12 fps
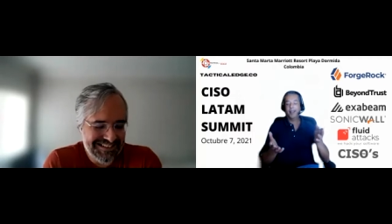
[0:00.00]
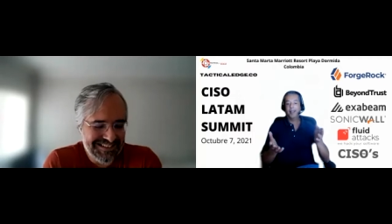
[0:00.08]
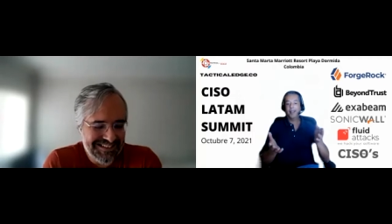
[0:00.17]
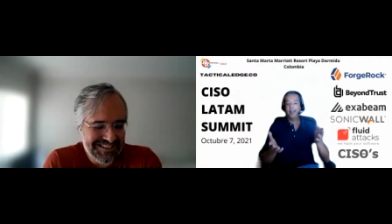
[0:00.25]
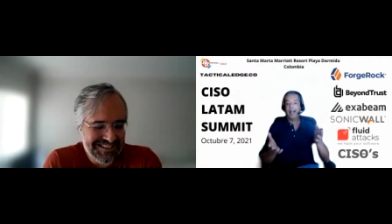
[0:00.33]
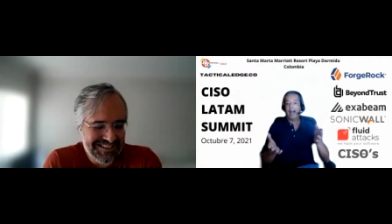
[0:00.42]

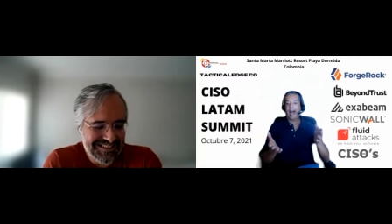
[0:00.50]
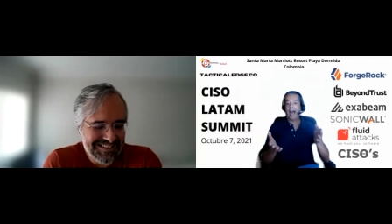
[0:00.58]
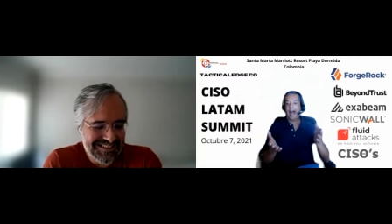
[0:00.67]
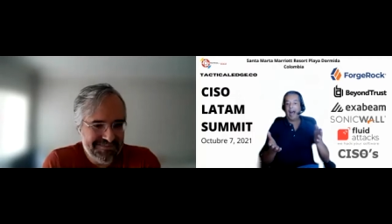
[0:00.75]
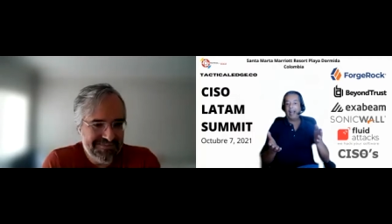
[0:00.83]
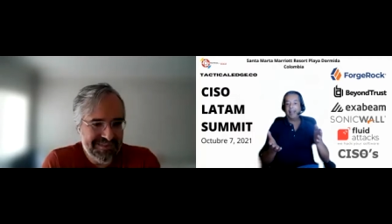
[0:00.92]

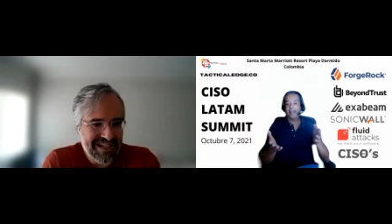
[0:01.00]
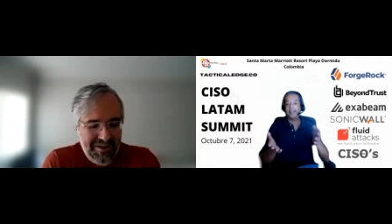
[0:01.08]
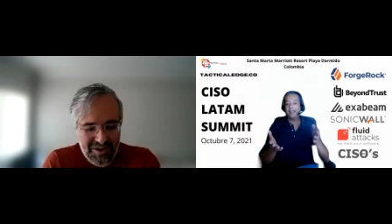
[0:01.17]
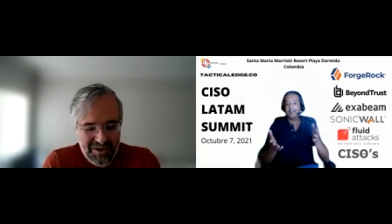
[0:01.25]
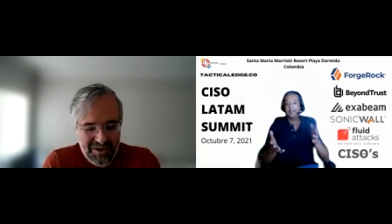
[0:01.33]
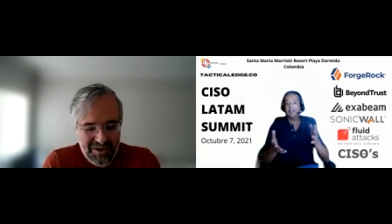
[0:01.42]

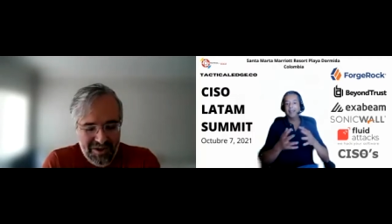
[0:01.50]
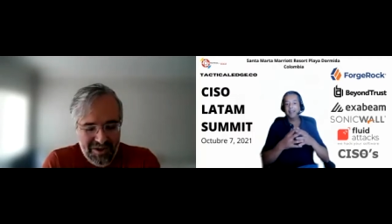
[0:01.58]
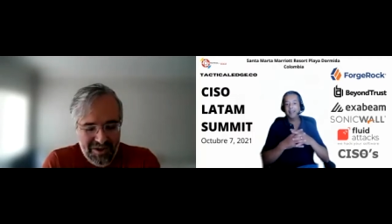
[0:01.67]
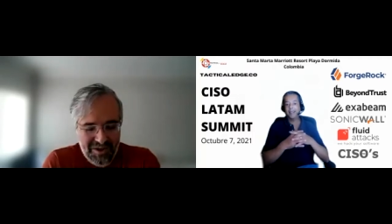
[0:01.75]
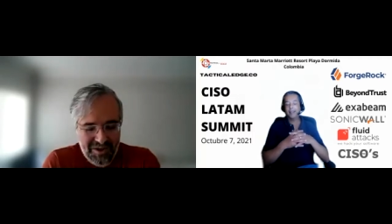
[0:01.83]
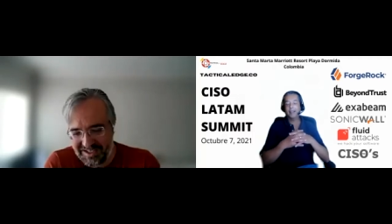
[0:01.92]
You're
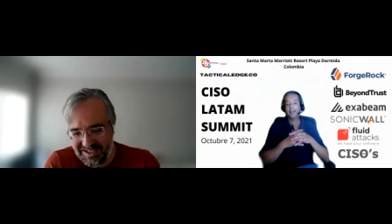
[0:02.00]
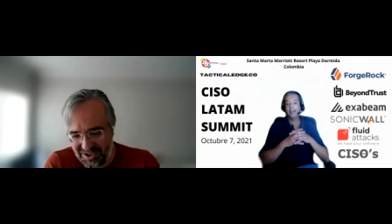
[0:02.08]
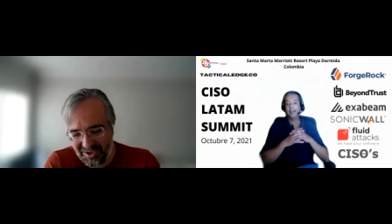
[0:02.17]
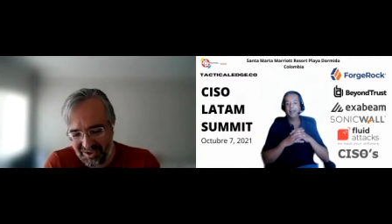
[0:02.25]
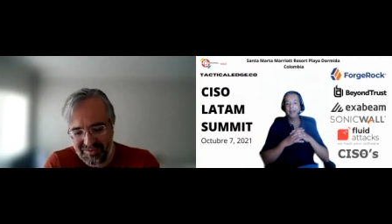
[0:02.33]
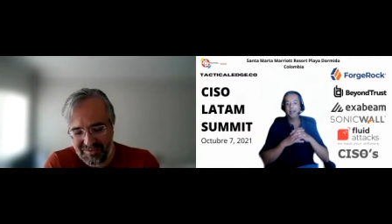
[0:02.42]
seeing it in
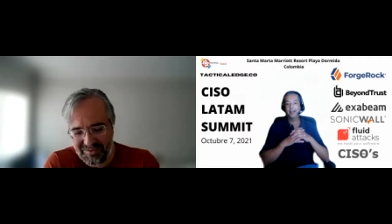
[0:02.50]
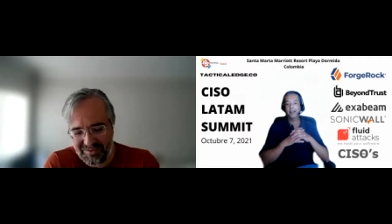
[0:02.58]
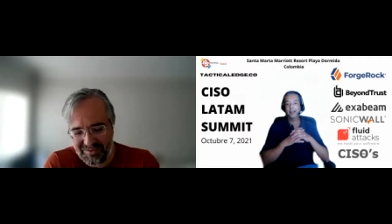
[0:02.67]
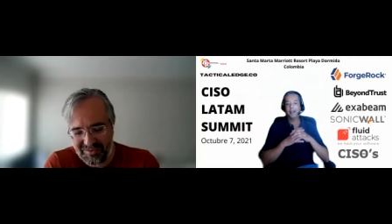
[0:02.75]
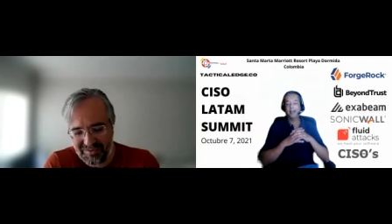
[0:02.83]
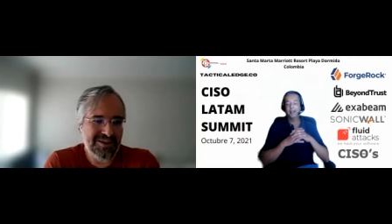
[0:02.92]
your environment,
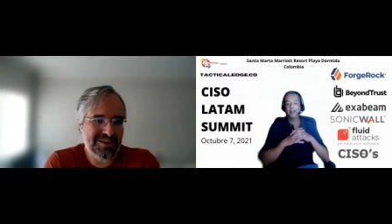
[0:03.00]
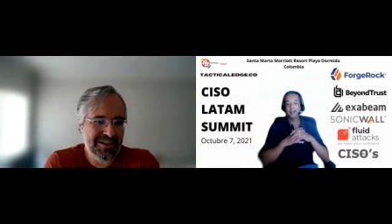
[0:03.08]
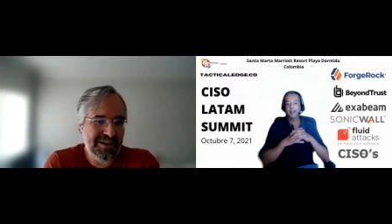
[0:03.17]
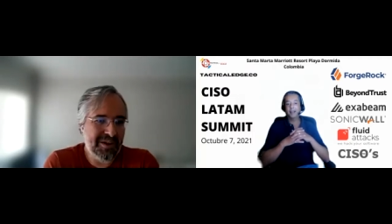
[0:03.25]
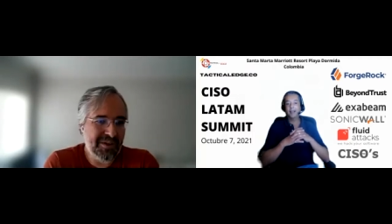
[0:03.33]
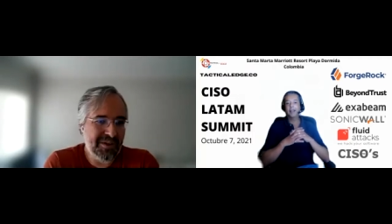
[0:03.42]

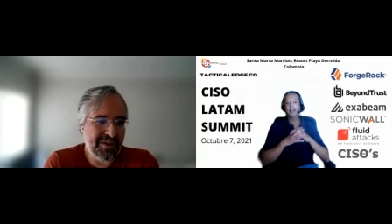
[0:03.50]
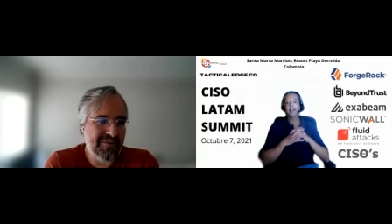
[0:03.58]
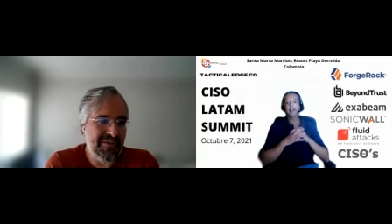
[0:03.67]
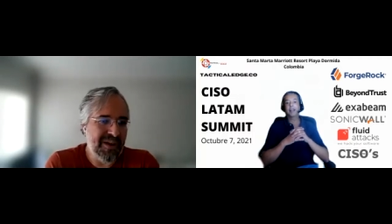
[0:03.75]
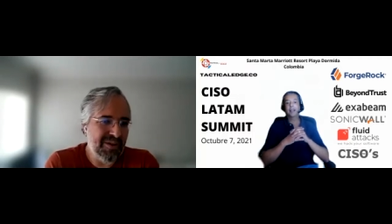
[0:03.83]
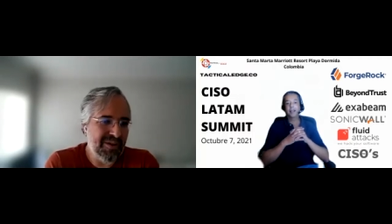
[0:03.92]
your
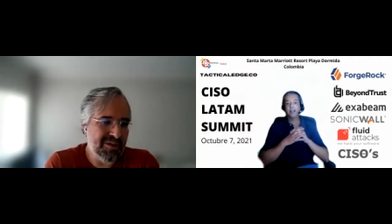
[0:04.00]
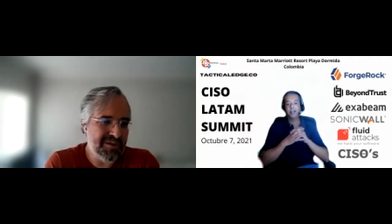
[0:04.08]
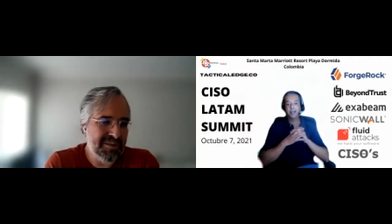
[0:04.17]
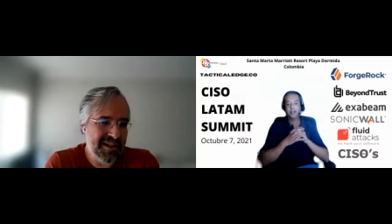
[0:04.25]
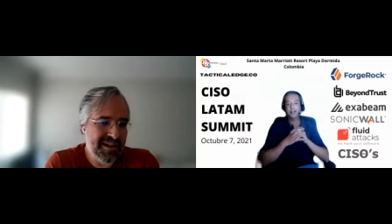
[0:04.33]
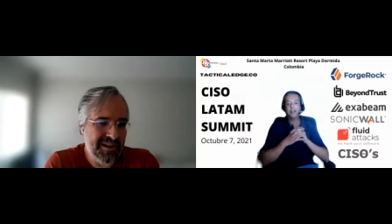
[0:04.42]
very own
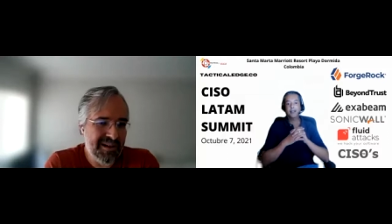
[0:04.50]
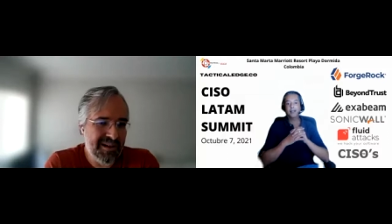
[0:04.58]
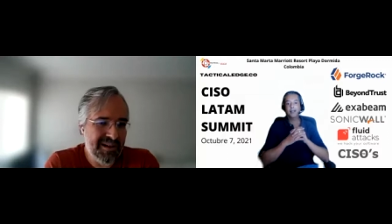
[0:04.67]
DBIR.